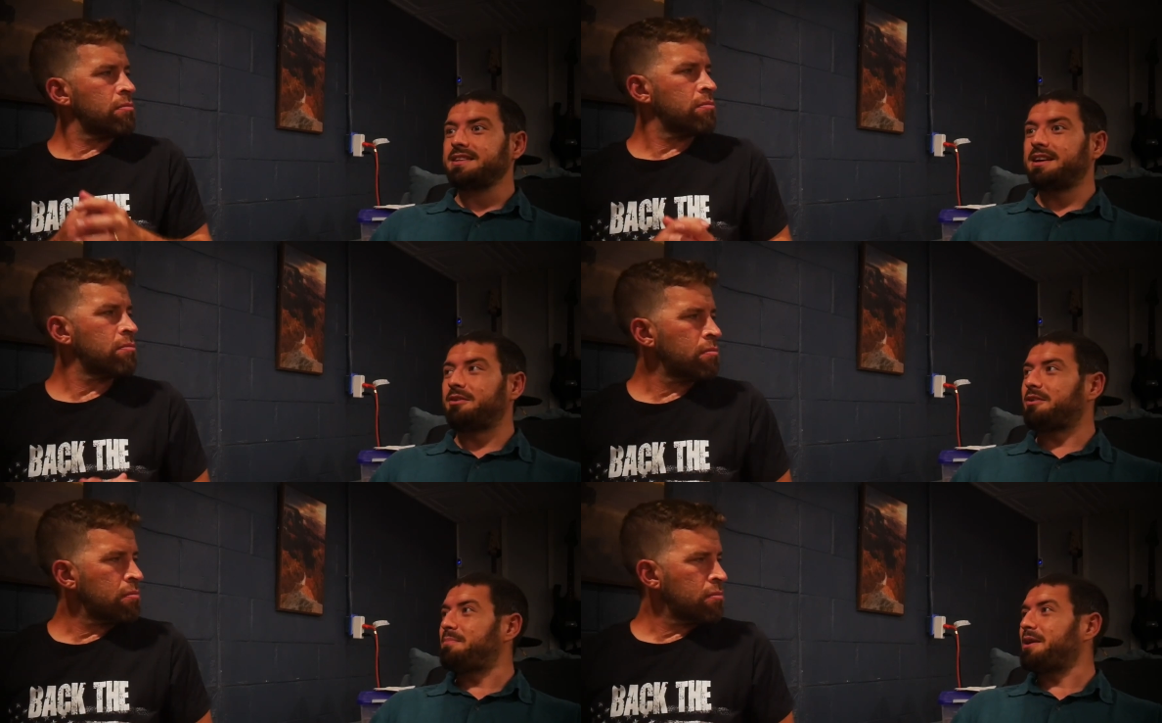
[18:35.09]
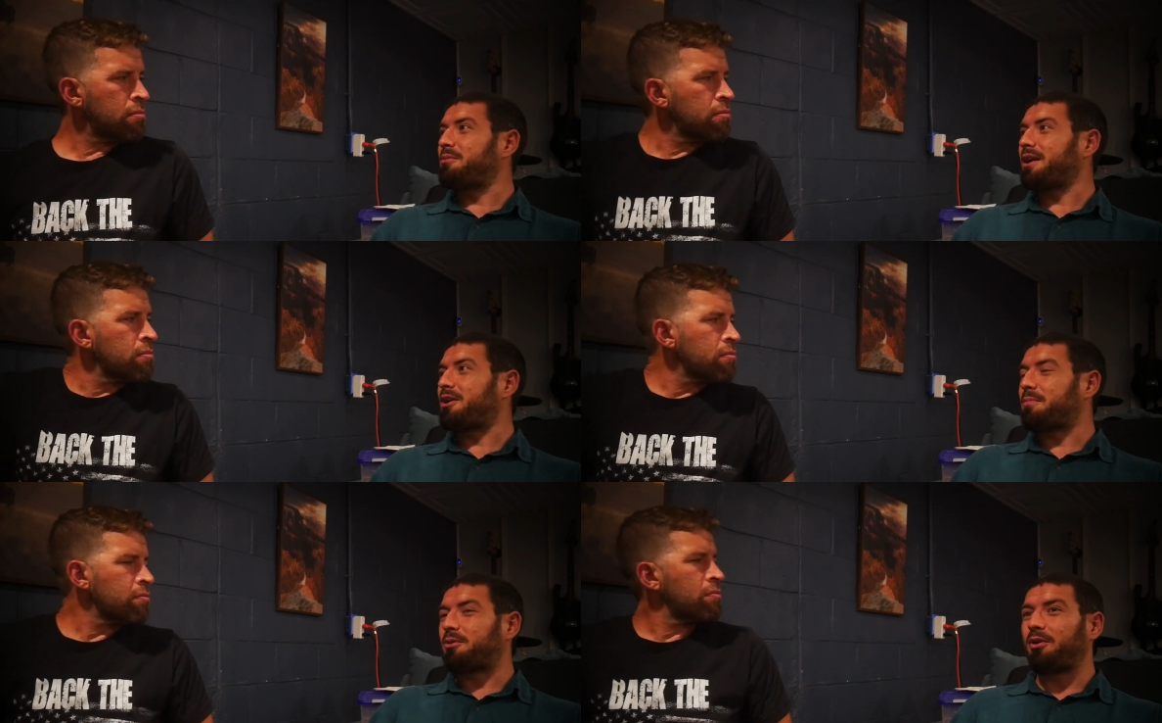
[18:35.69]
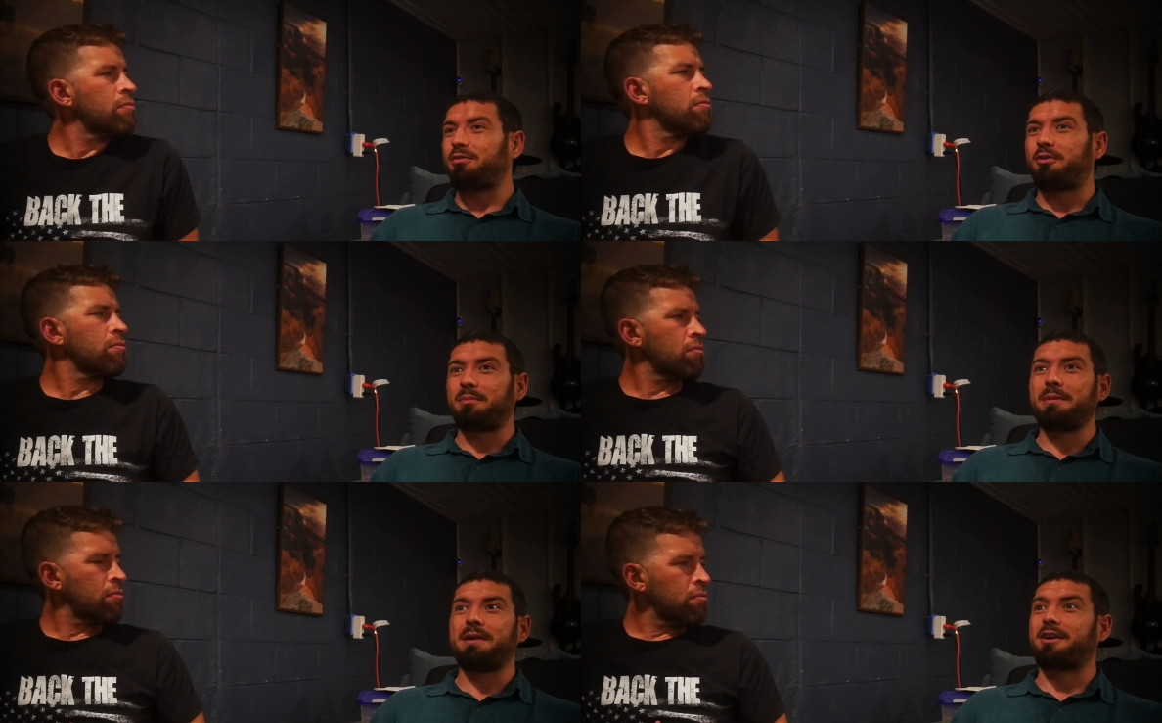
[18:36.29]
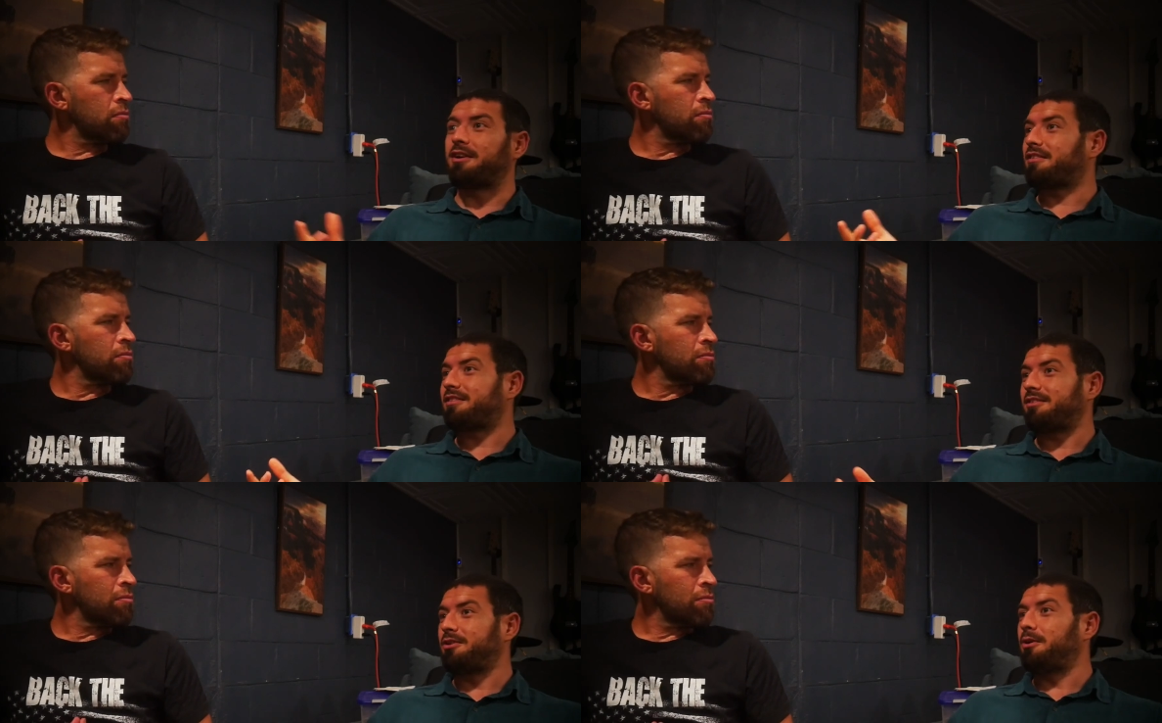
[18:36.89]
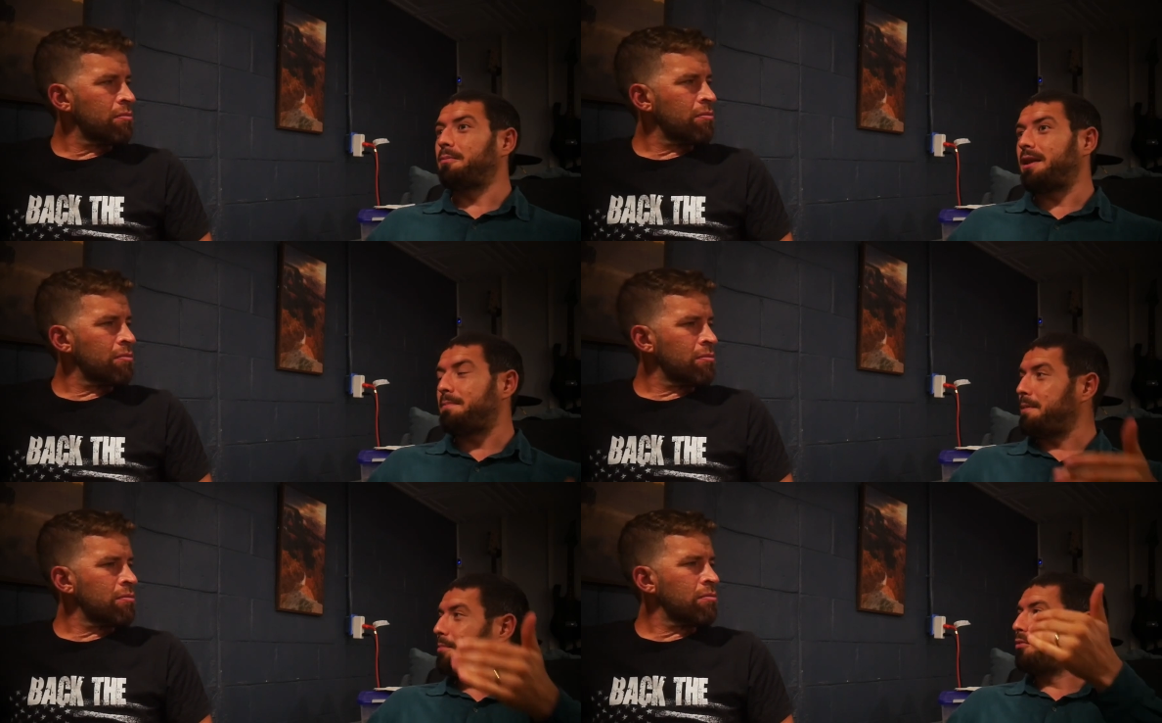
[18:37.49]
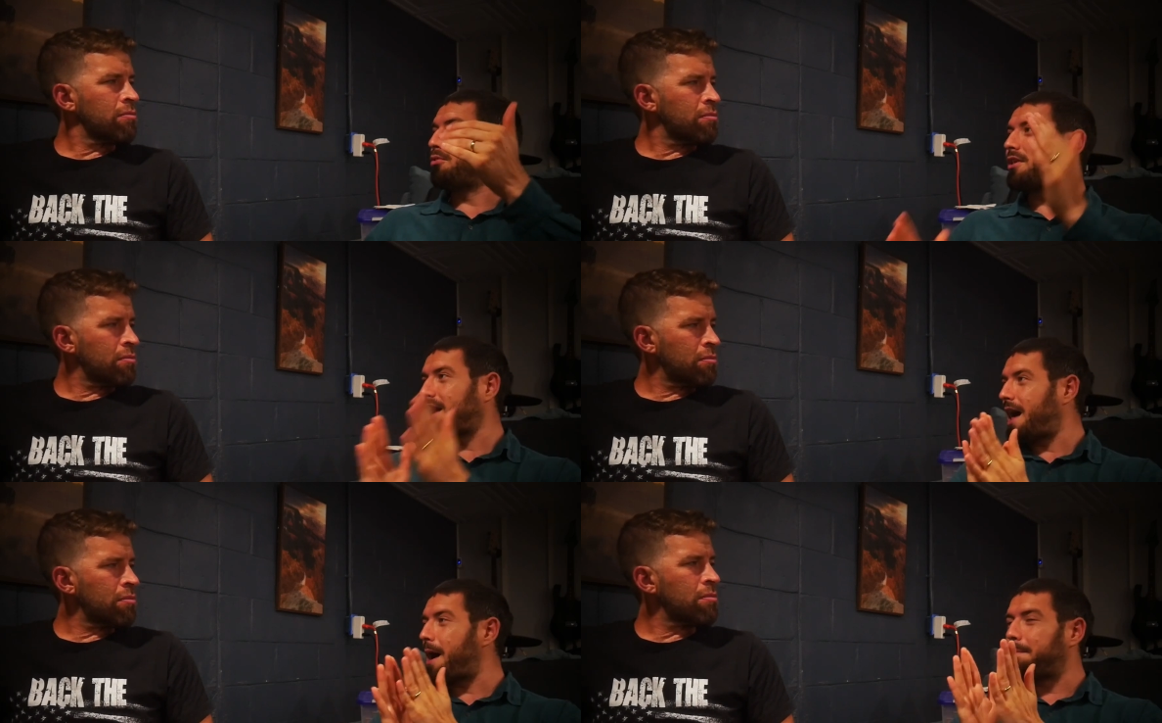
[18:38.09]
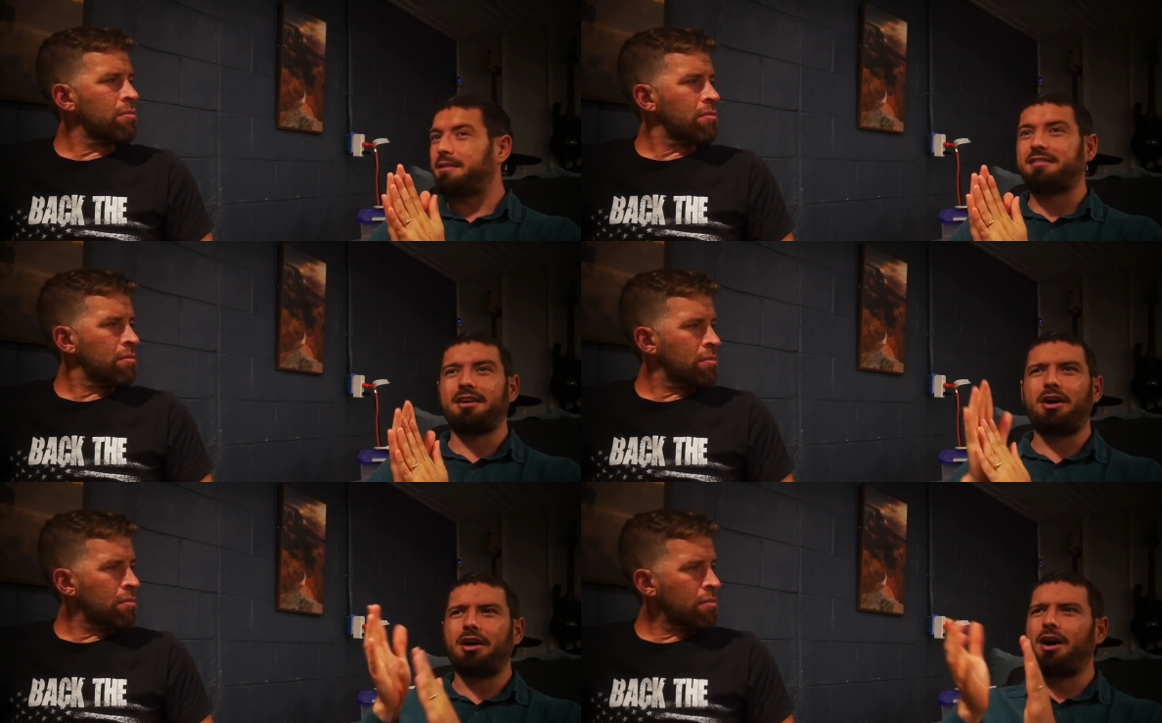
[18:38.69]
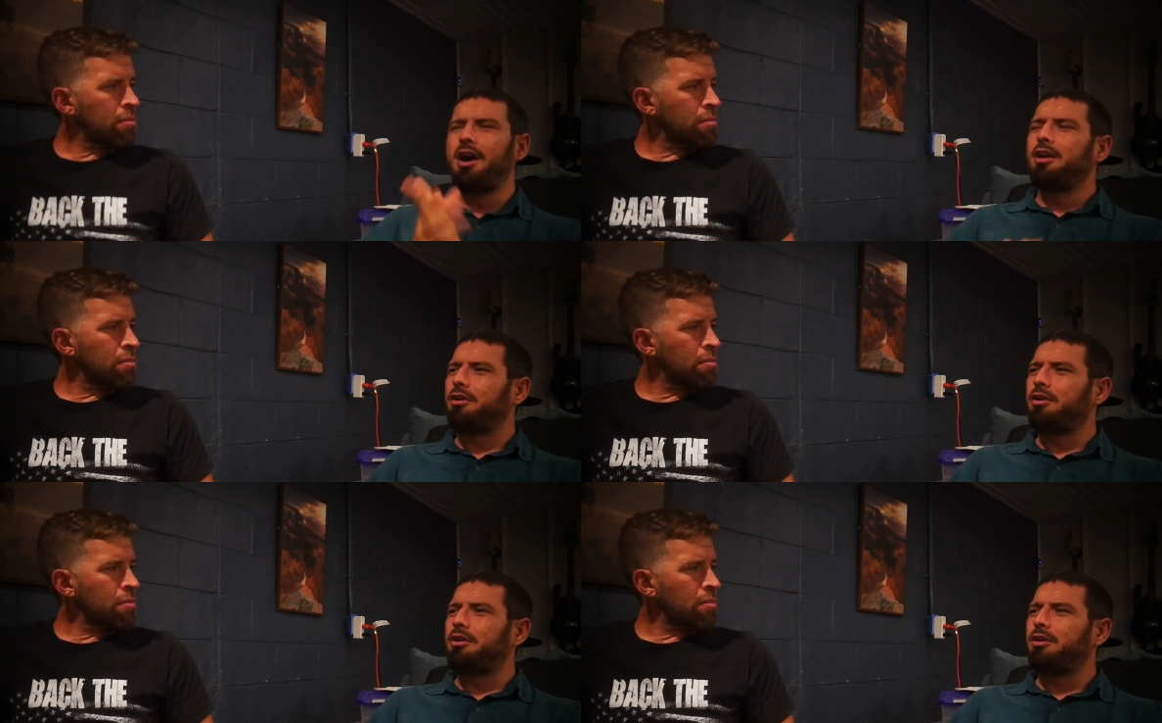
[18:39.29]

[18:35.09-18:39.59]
Speaker 1: that was a big wake-up call for me, because, you know, many people would clap and say, oh,